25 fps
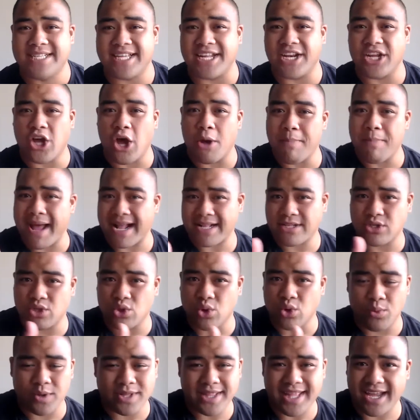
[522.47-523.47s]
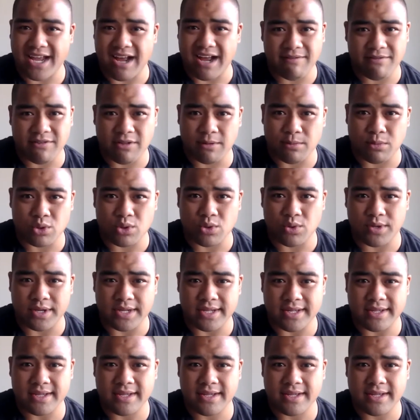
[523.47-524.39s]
going to go back to doing what they're comfortable doing.